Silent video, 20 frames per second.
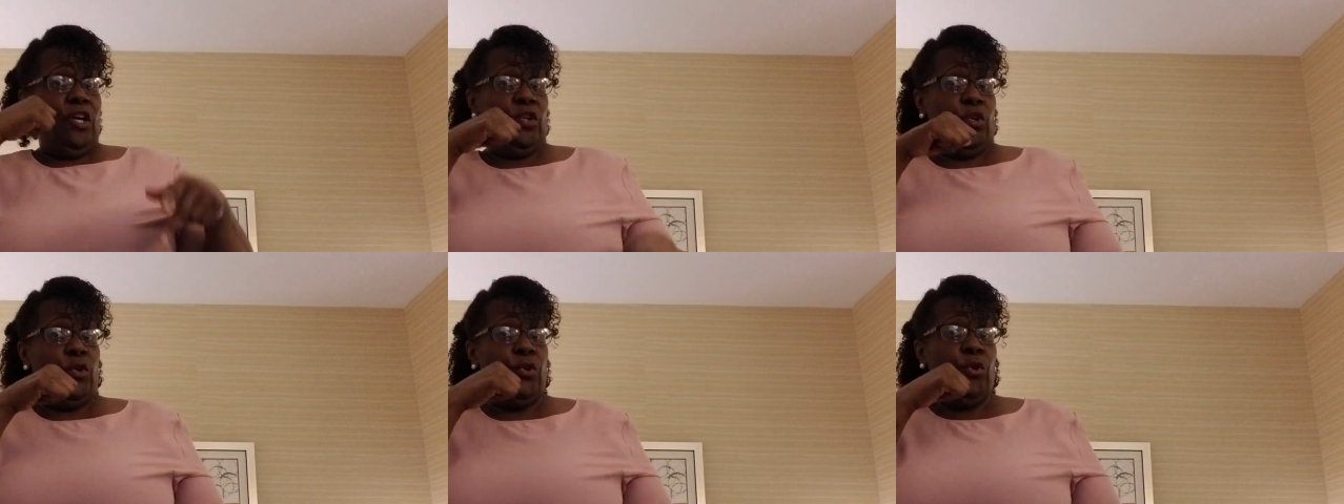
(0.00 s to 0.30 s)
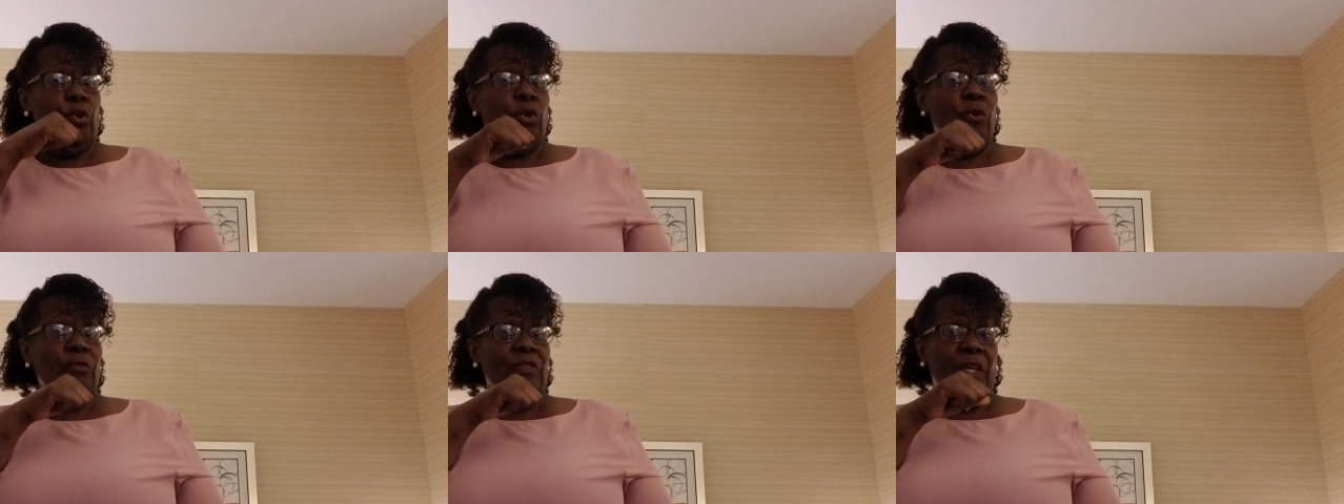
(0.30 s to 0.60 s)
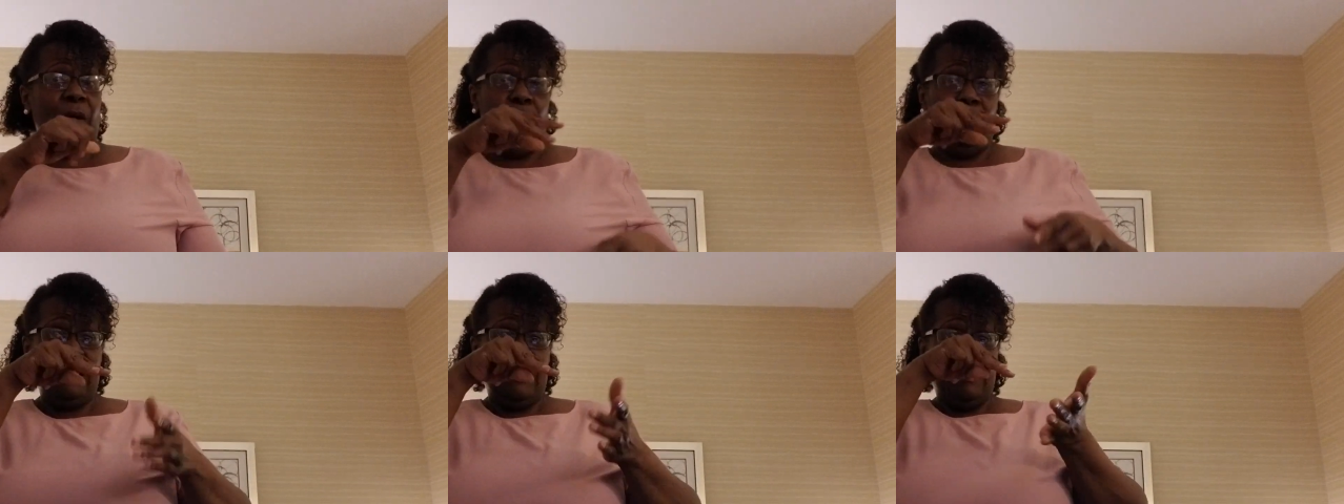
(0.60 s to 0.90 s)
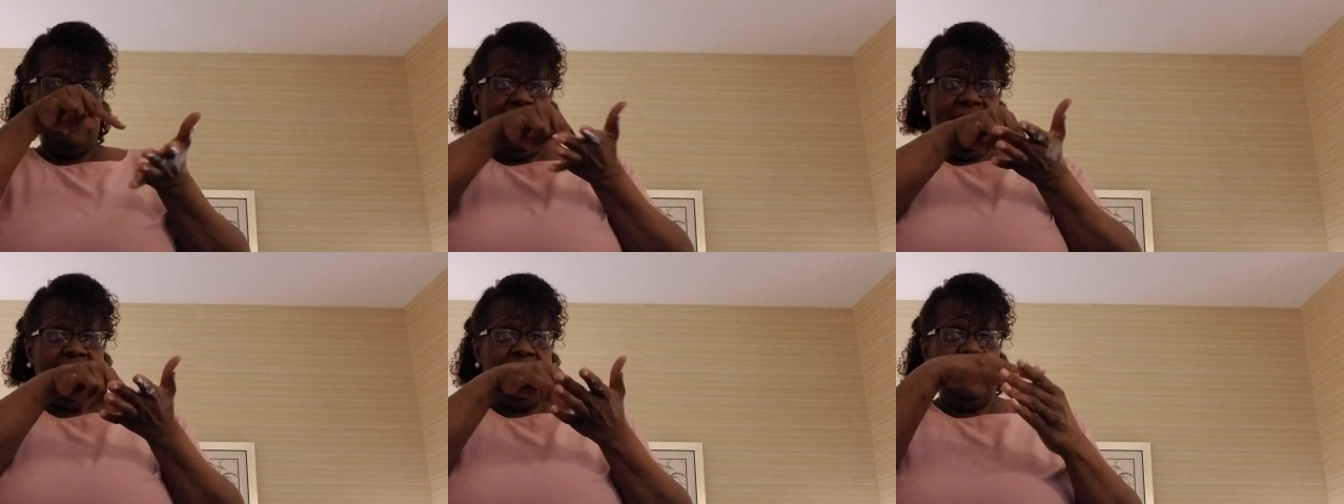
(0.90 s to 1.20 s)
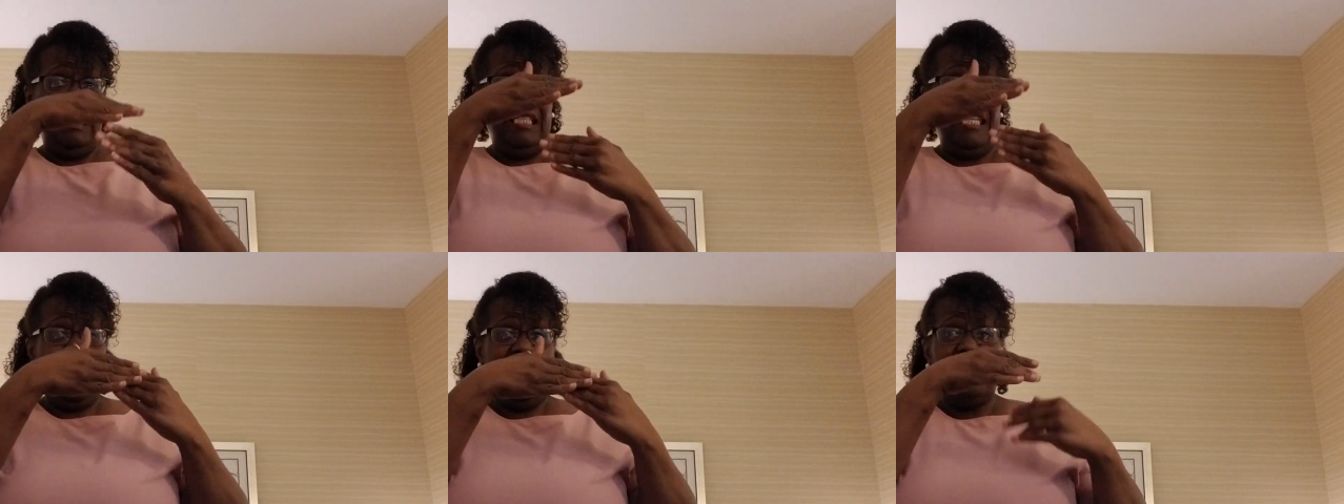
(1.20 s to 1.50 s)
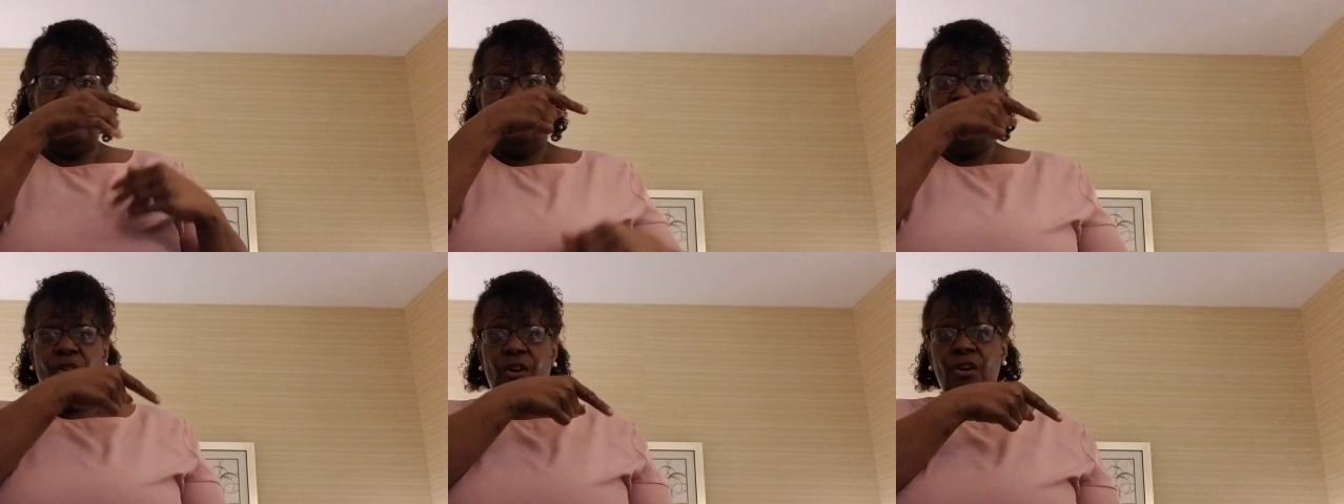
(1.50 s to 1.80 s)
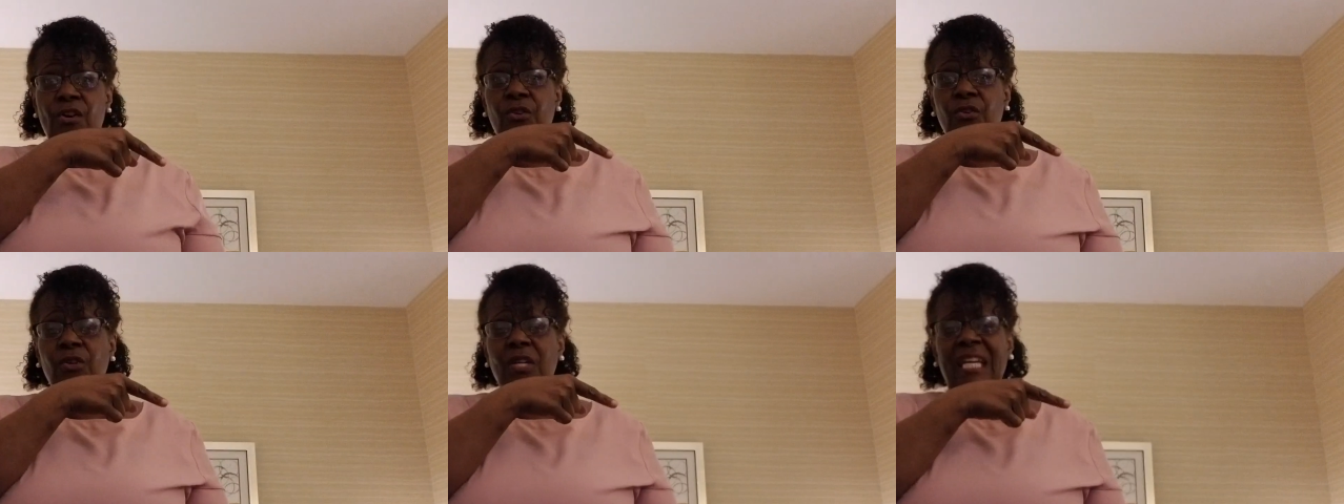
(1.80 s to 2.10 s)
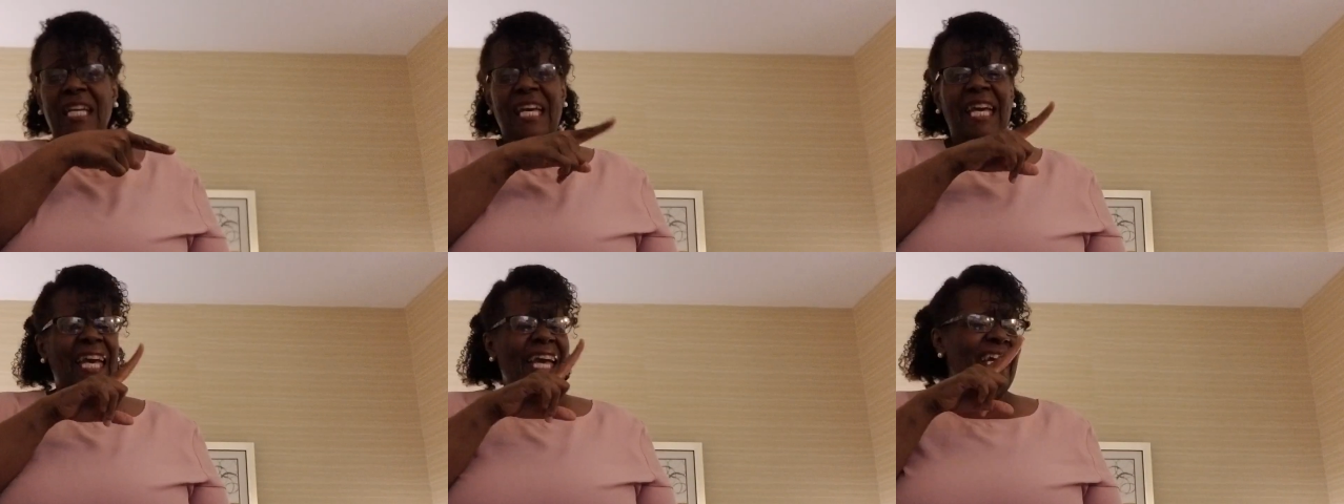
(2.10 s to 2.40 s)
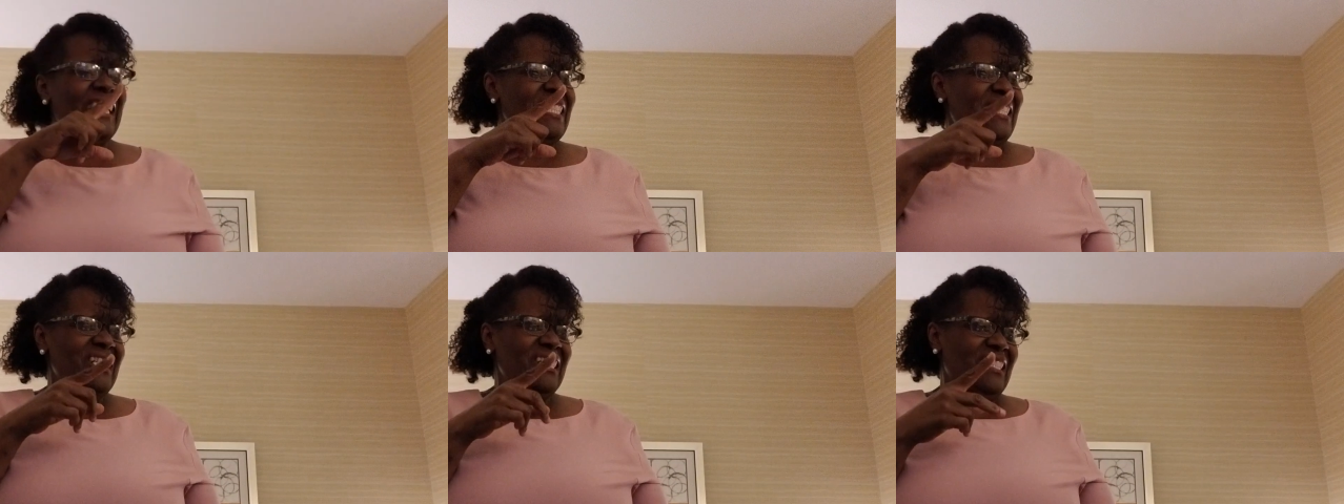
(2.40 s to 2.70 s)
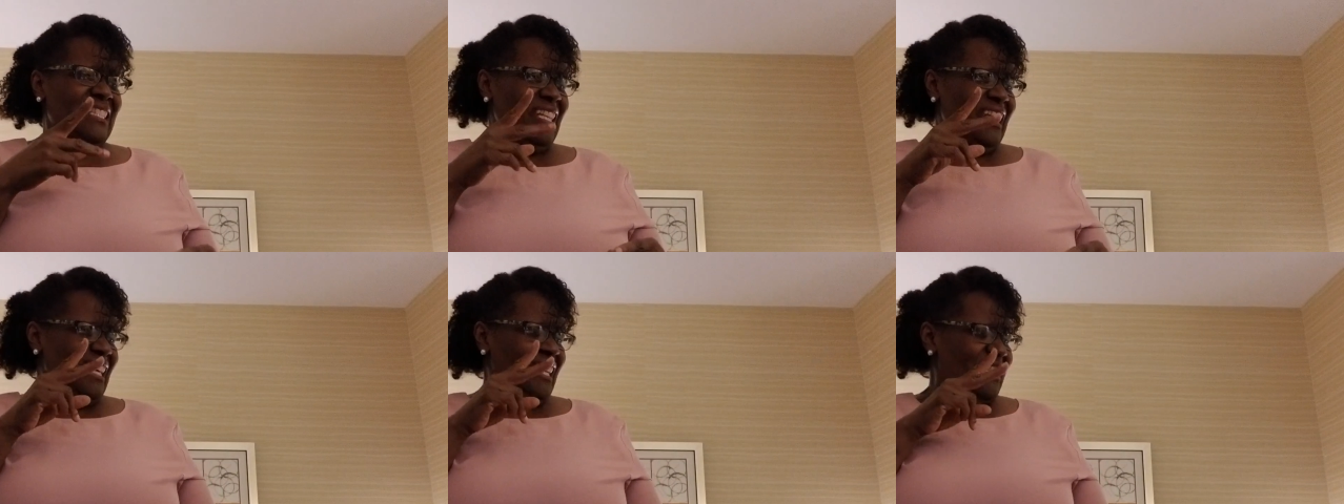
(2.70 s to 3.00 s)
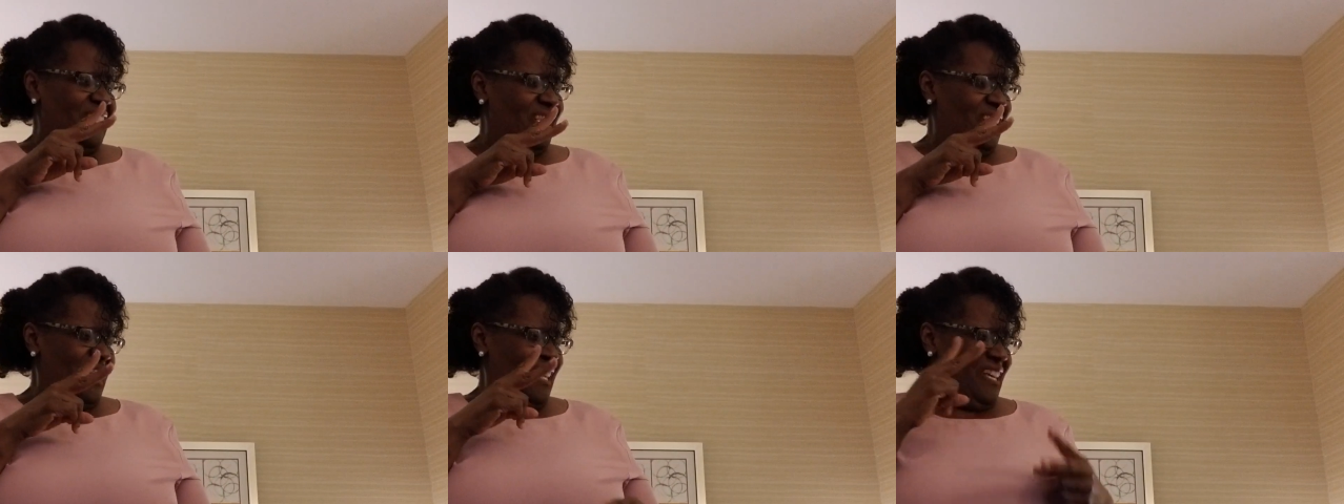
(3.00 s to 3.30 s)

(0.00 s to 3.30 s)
girl that was standing next to her, and she says,